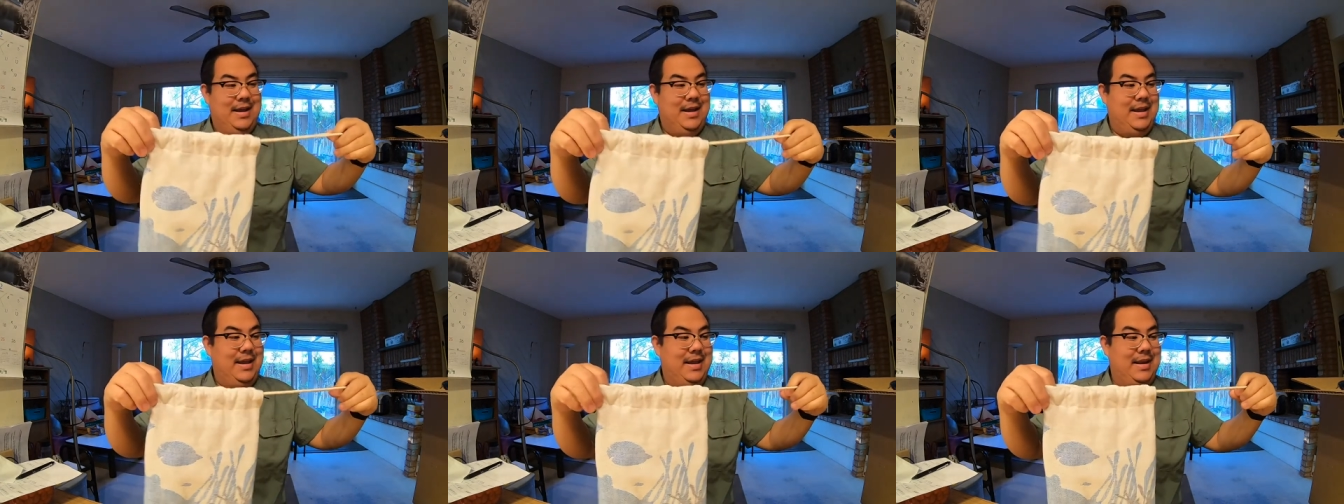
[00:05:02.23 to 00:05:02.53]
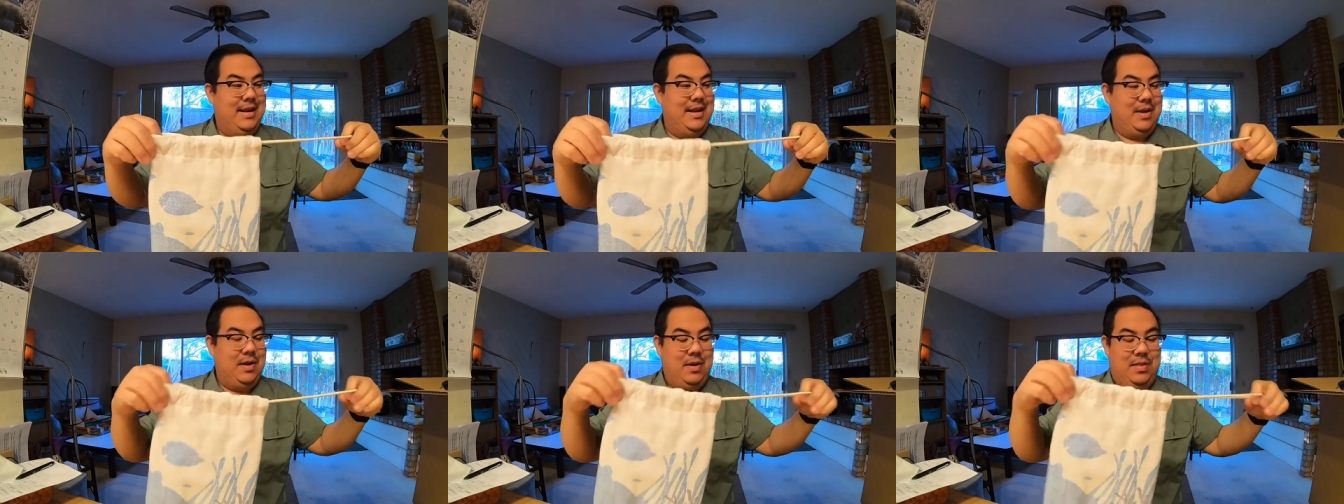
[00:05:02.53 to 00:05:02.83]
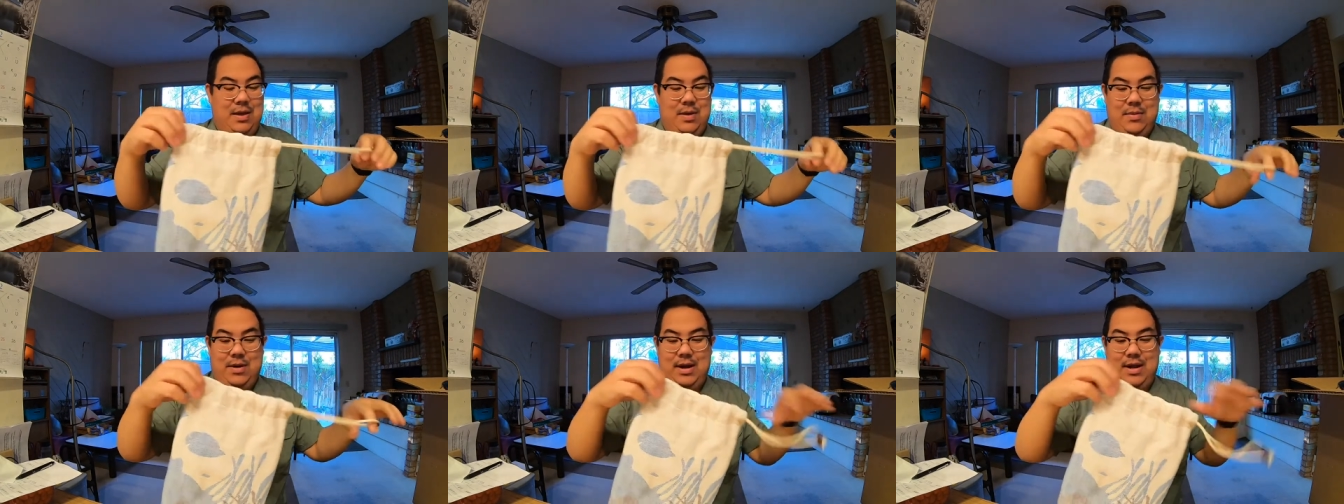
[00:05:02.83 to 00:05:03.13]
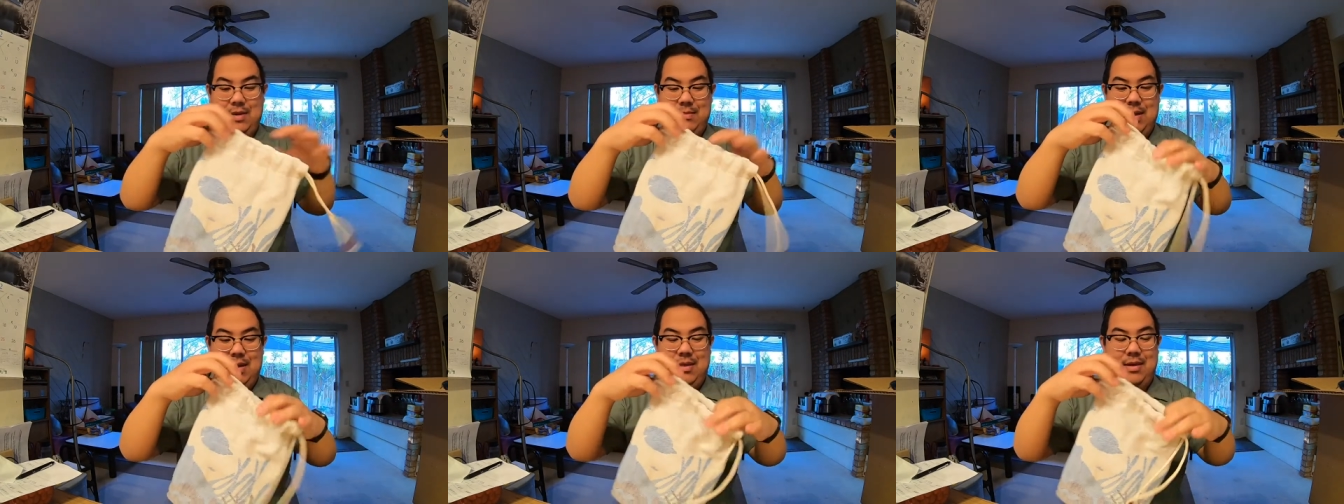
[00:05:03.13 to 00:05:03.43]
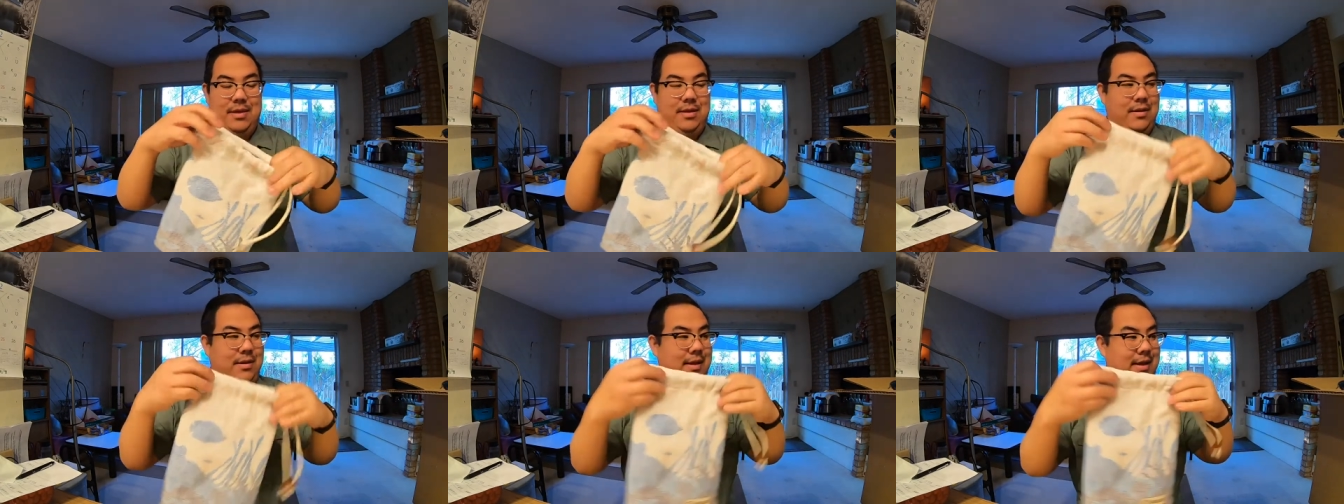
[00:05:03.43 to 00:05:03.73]
in, they were in my
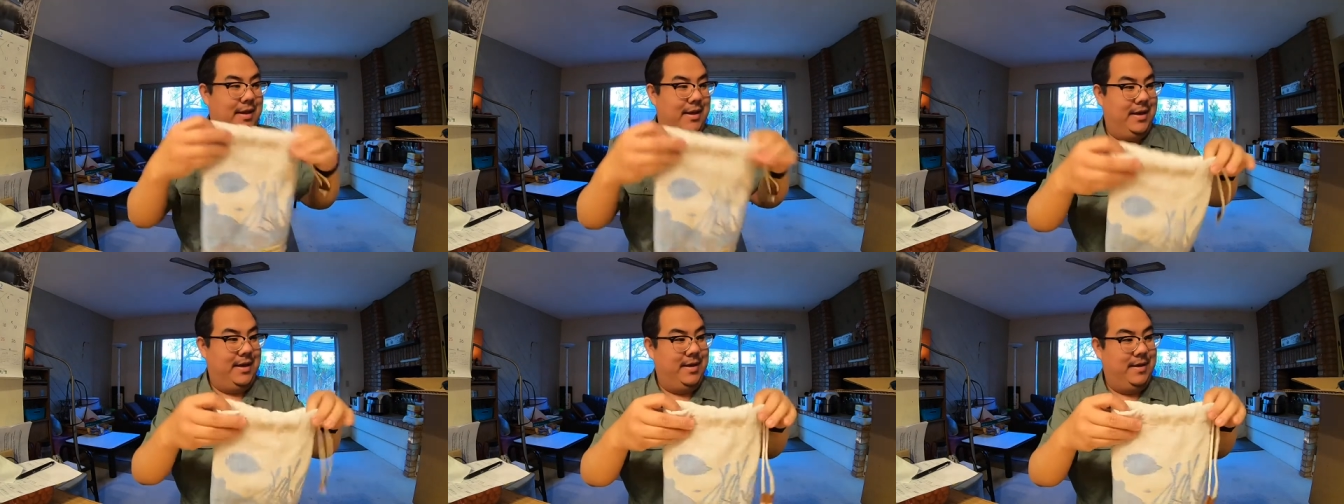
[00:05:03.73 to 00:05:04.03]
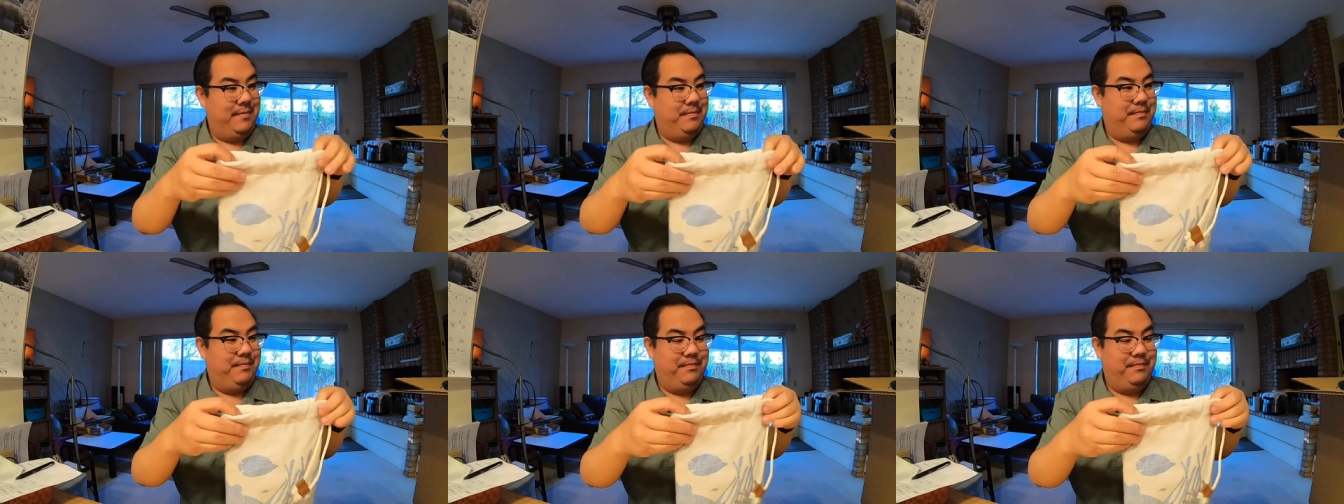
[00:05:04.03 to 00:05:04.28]
little uh,